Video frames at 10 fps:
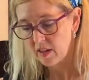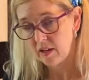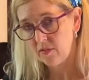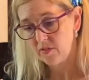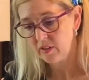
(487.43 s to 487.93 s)

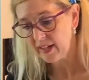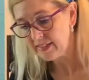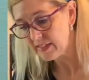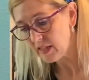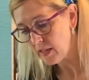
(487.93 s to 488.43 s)
If you'd like
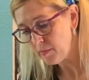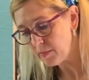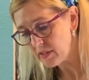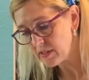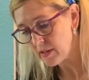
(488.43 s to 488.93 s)
to keep
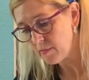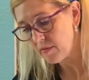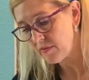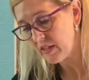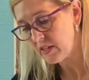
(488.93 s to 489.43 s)
some
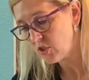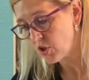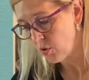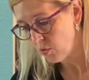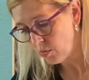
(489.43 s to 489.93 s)
of the
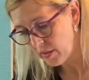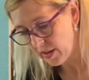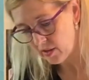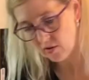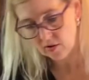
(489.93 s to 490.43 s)
dough
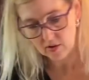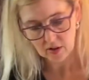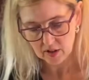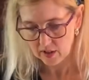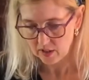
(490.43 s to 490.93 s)
that you're
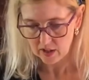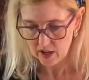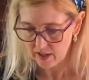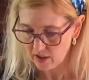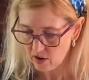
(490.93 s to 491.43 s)

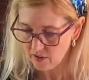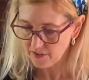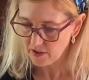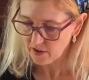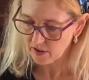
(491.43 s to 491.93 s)
cutting off
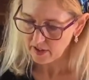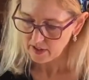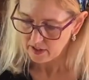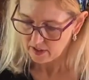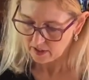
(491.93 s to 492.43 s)
here,
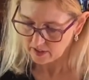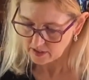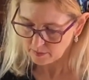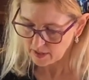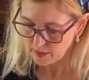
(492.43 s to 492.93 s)

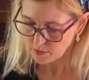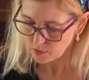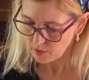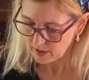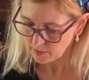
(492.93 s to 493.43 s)
sometimes
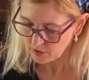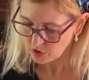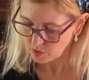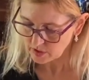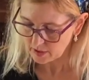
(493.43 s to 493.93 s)
what I would
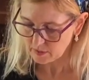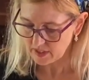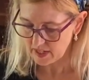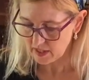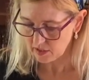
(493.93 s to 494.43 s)
do is I would
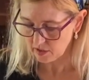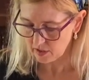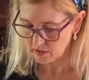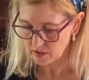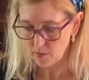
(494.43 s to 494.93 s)
take
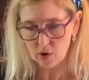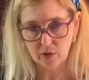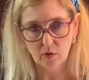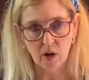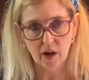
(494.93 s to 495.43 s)
small
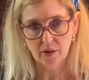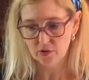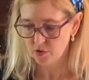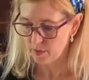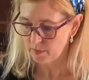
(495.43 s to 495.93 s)
little
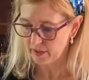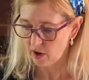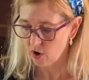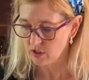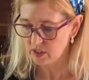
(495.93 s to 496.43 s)
cutters, maybe like
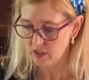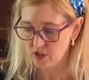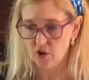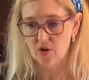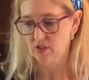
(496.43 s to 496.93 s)
hearts and
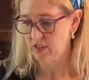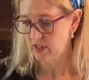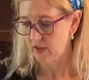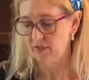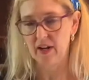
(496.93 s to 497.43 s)
stars and
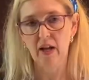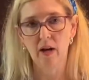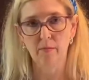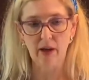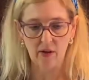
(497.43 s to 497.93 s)
stuff, and I'd cut
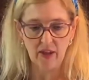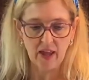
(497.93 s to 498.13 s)
them out.